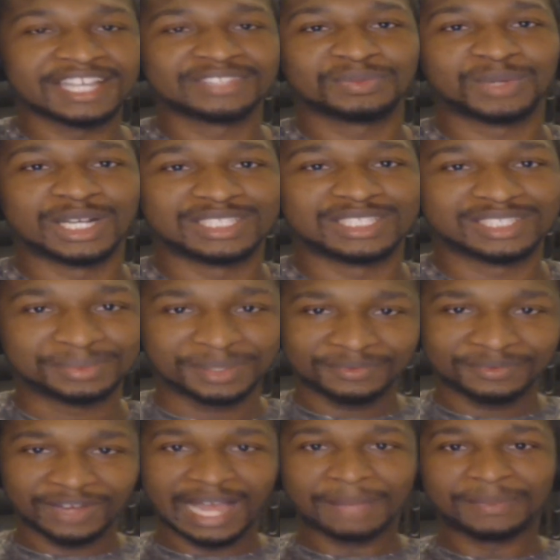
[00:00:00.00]
for watching. This has
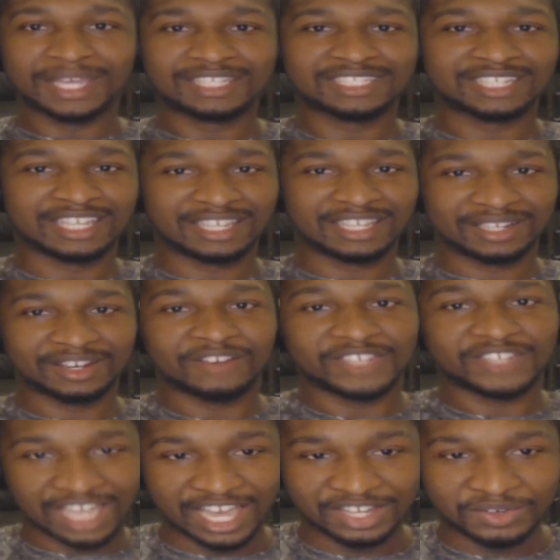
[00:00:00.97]
been Vibe Nation and
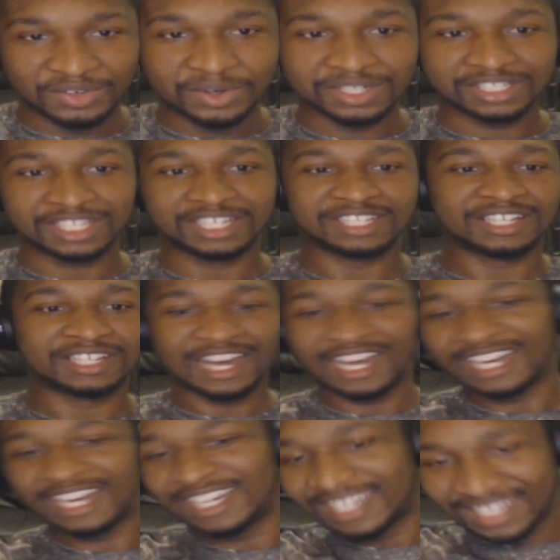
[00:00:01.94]
Xicor to Lit
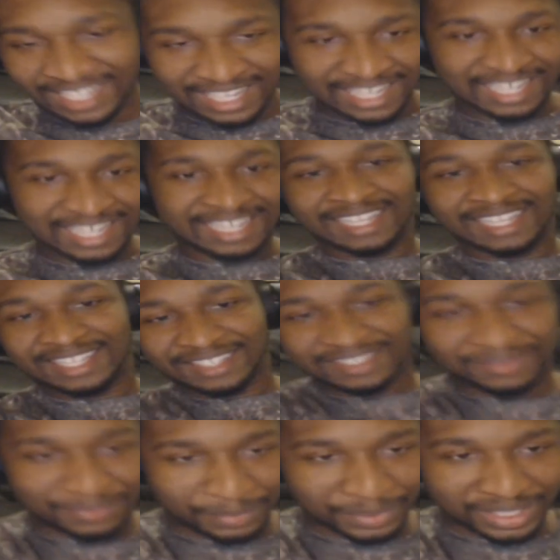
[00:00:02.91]
God.
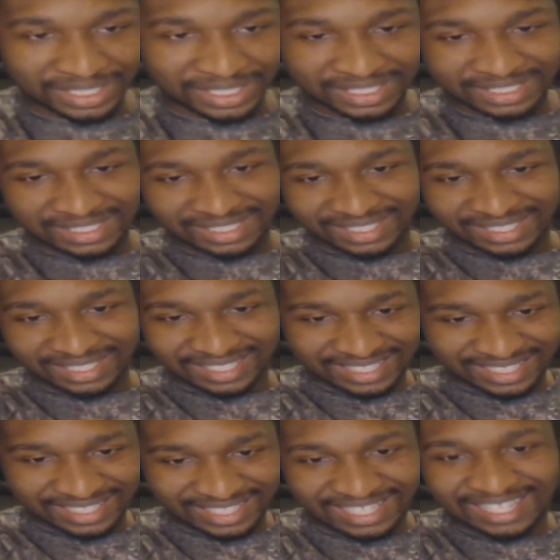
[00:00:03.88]
Please.
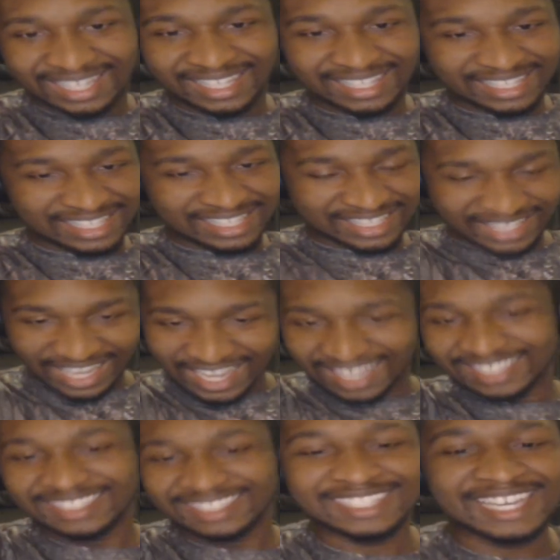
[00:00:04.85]

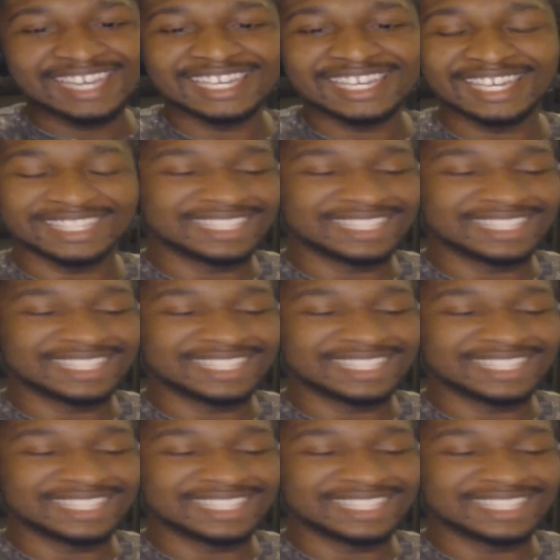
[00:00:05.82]
Hey, dang it!